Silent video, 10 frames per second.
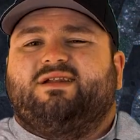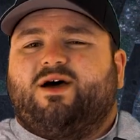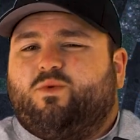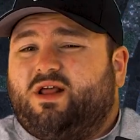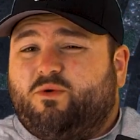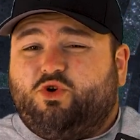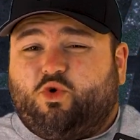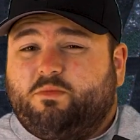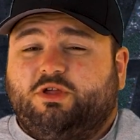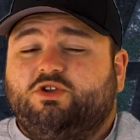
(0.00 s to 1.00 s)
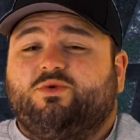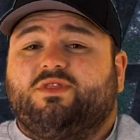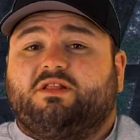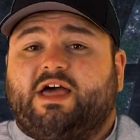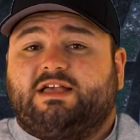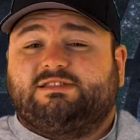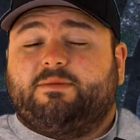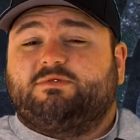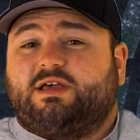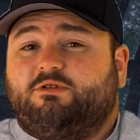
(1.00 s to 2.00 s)
Now what I would normally do in the last
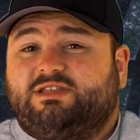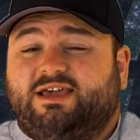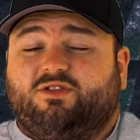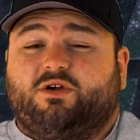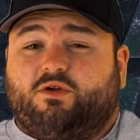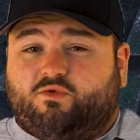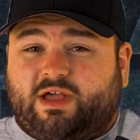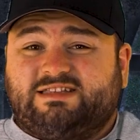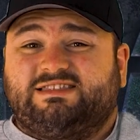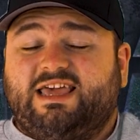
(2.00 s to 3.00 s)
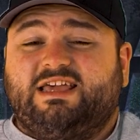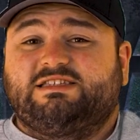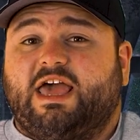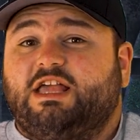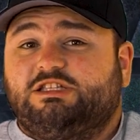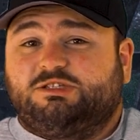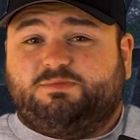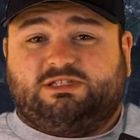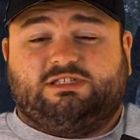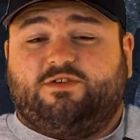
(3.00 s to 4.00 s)
step is I would take a look at rest days and
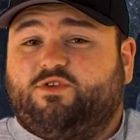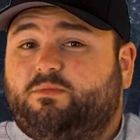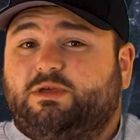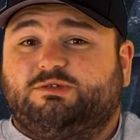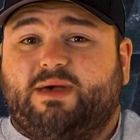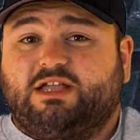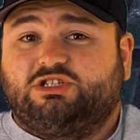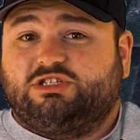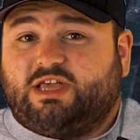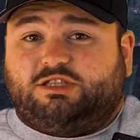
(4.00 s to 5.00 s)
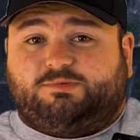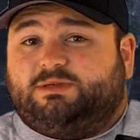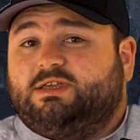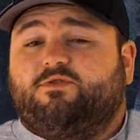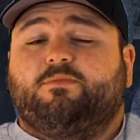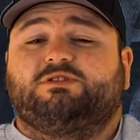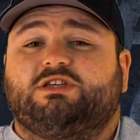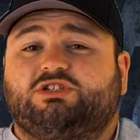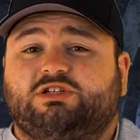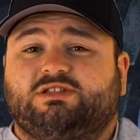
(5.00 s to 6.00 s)
specific mismatches at specific
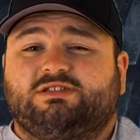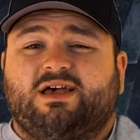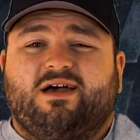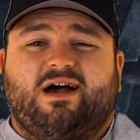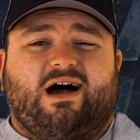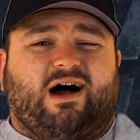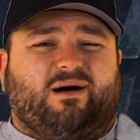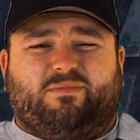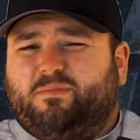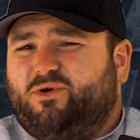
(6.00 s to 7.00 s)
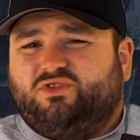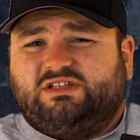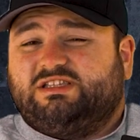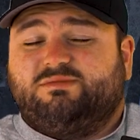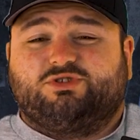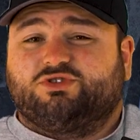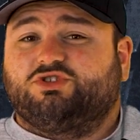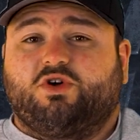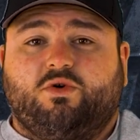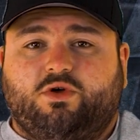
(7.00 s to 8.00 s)
positions, but both these teams are
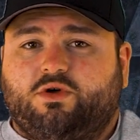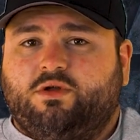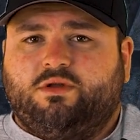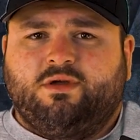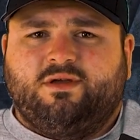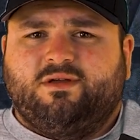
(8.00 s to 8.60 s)
so good.